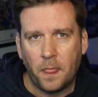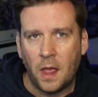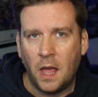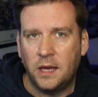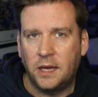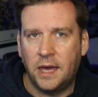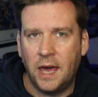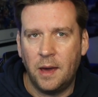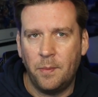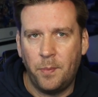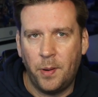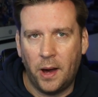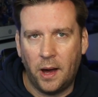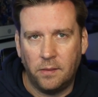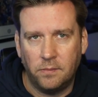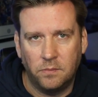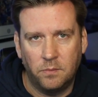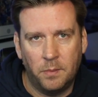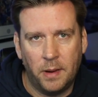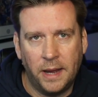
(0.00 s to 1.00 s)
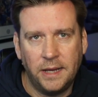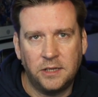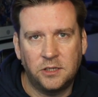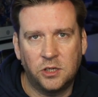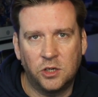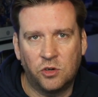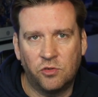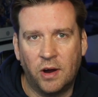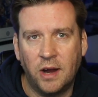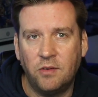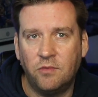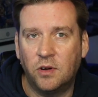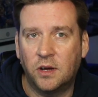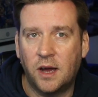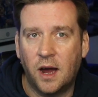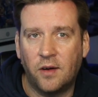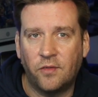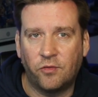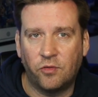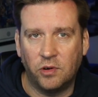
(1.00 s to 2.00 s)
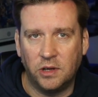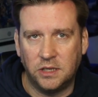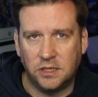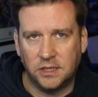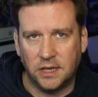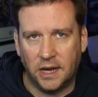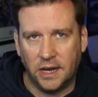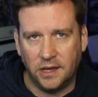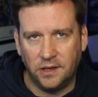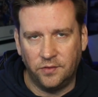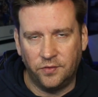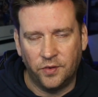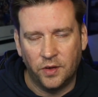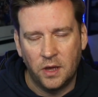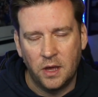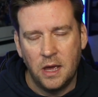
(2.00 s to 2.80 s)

Kepa makes a great recovery save.